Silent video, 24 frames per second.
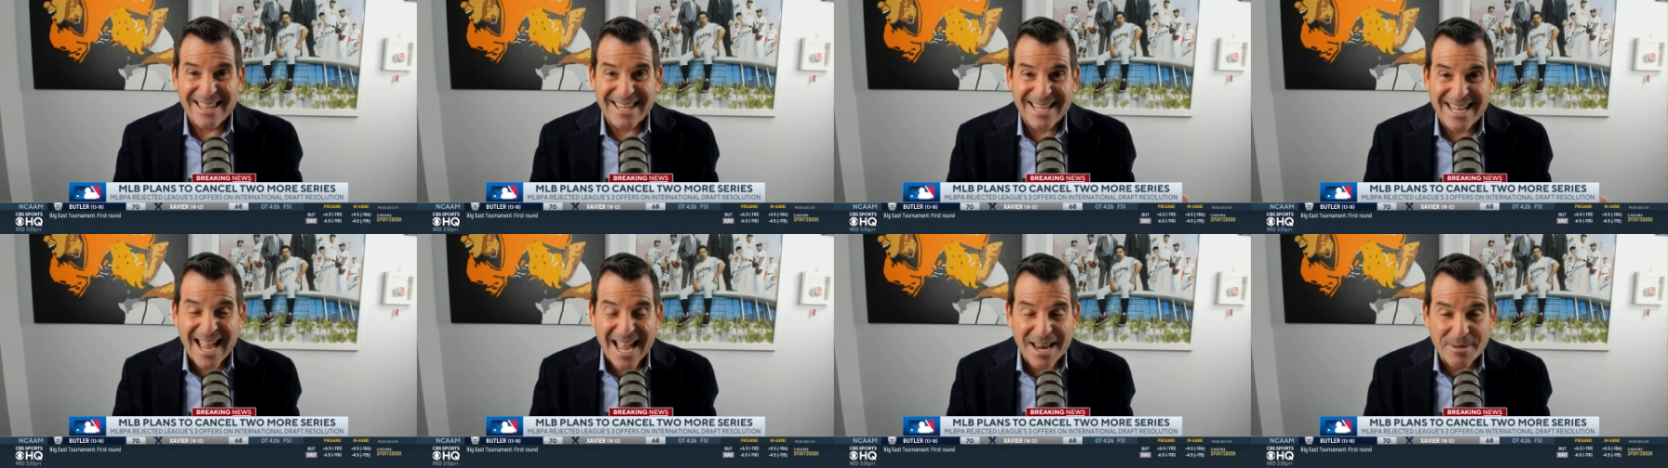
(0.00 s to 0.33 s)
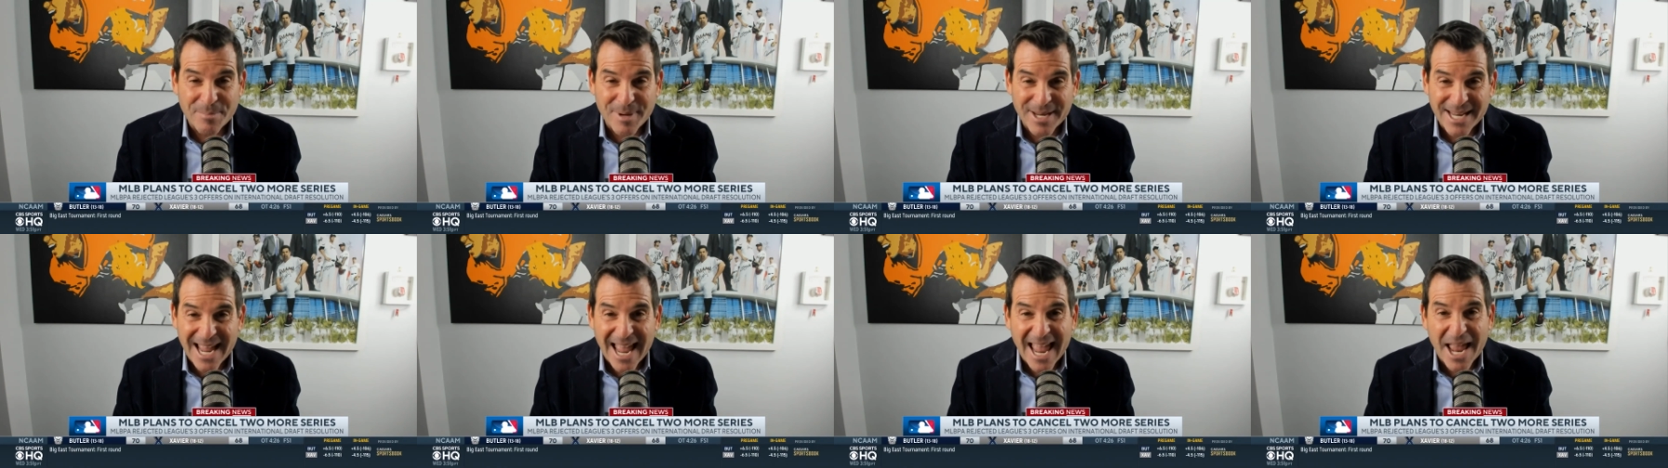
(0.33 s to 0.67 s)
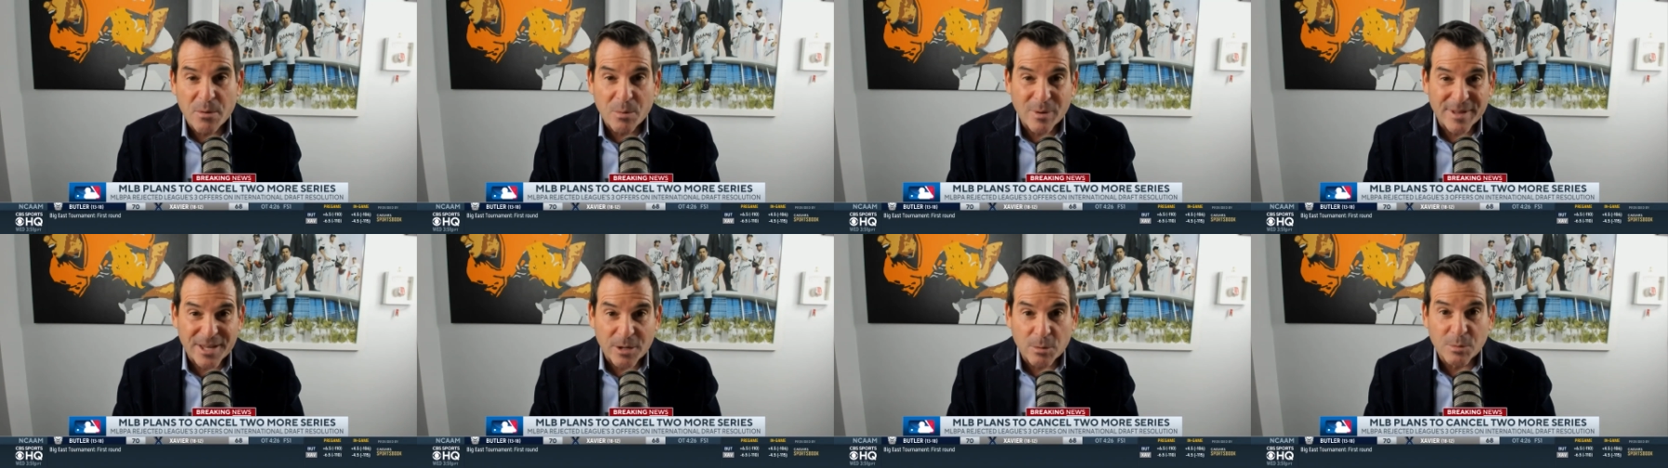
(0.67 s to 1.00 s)
The
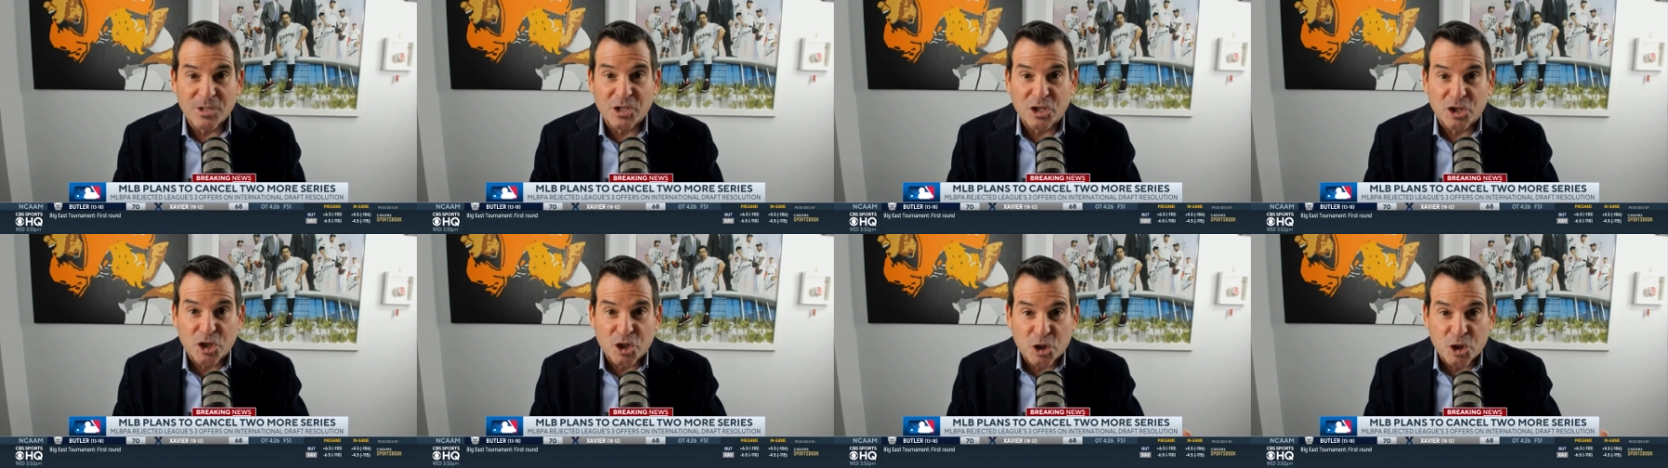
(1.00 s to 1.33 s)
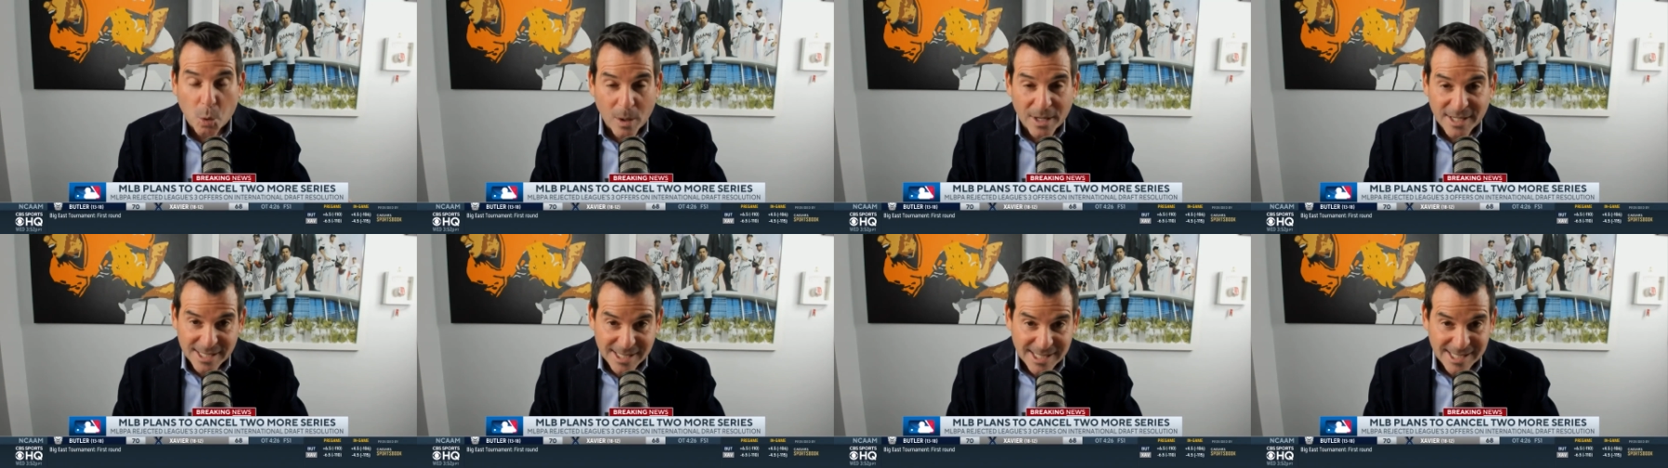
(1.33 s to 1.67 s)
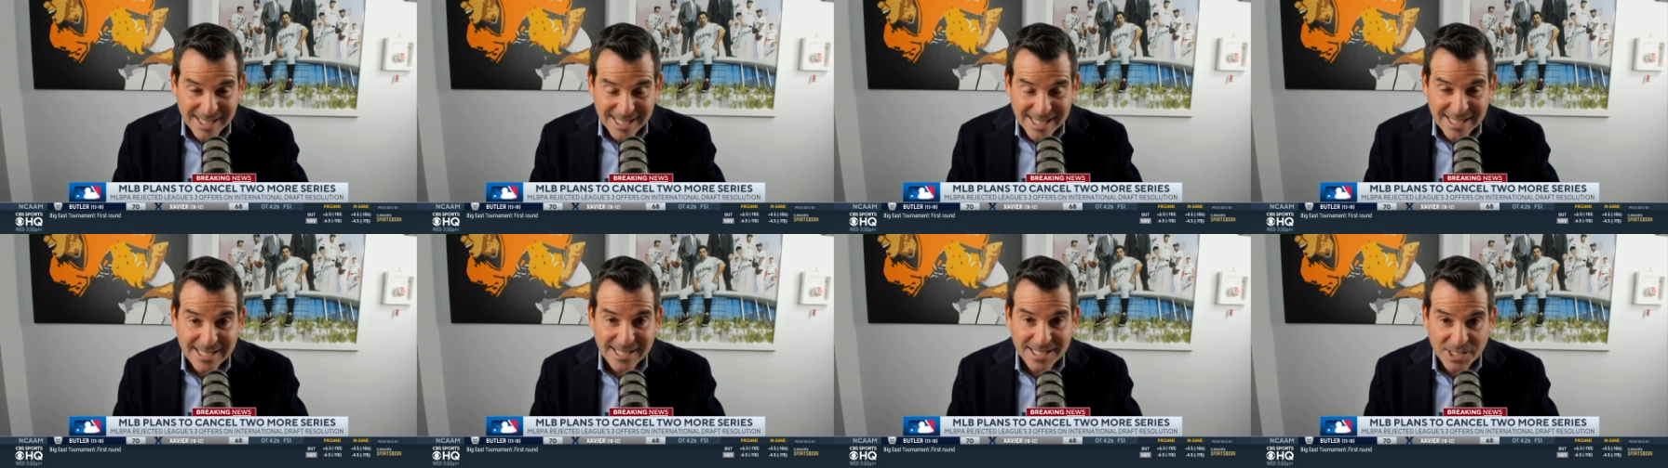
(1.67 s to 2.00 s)
NBA, when there was a shortened
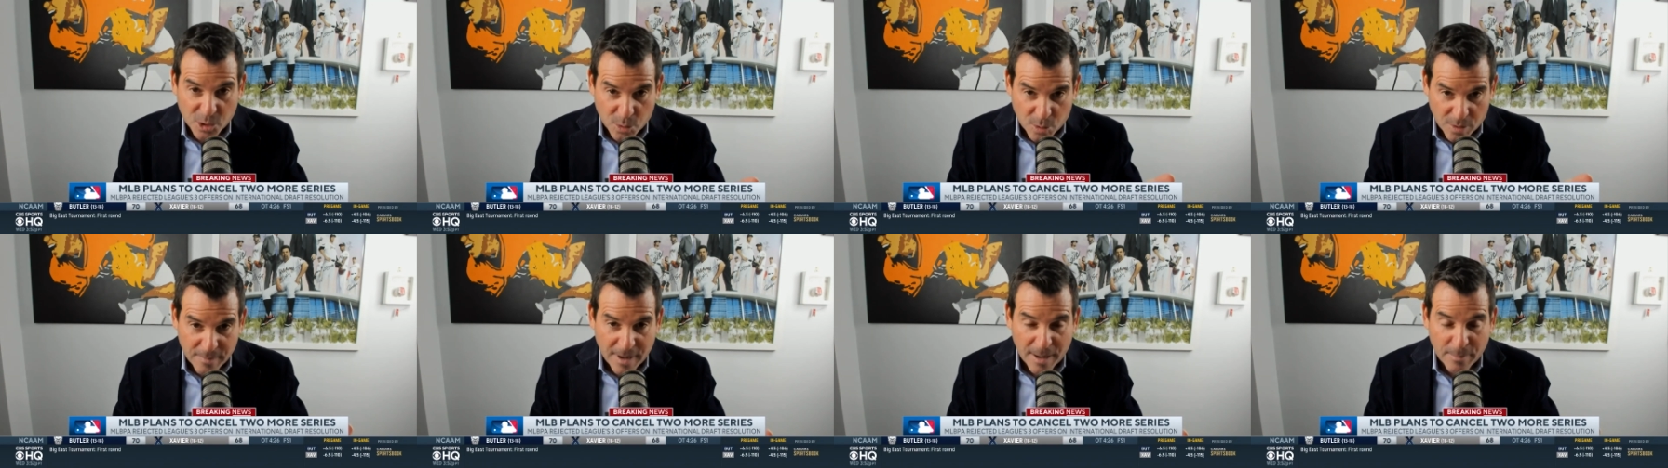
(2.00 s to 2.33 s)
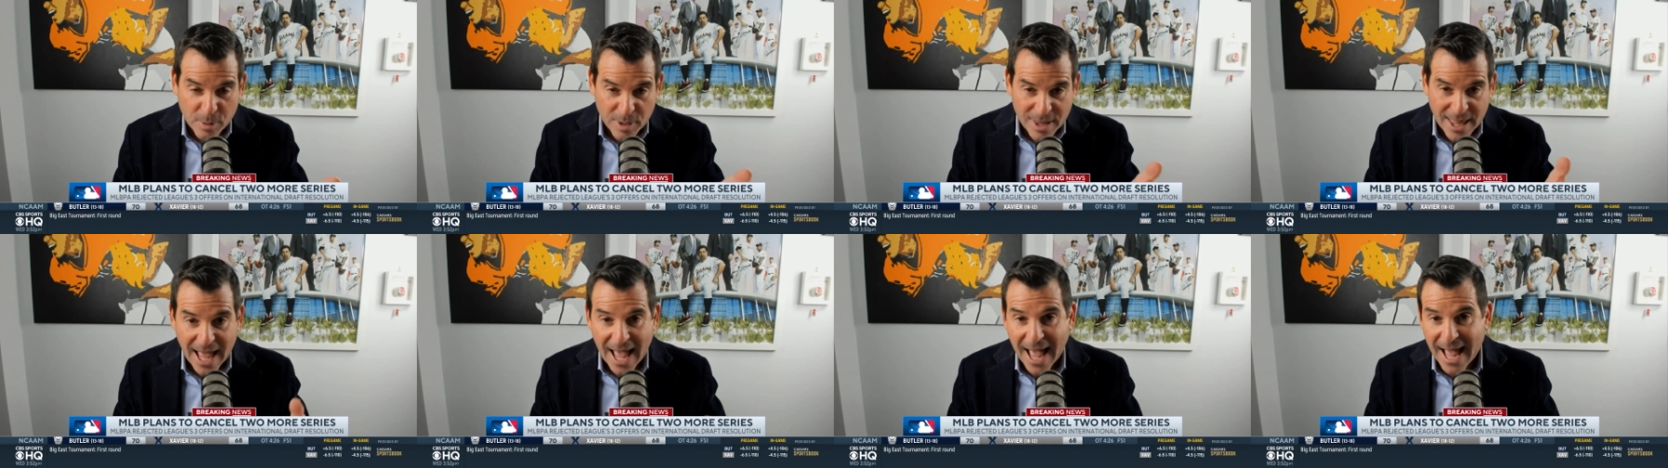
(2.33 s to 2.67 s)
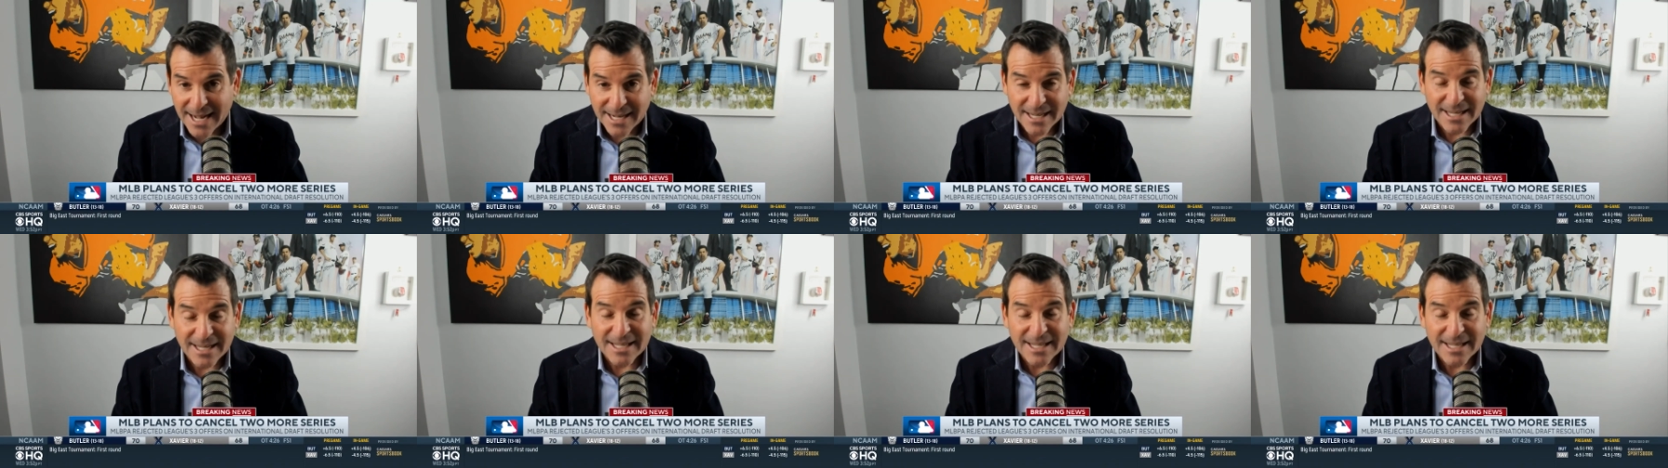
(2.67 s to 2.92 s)
season, do you remember that?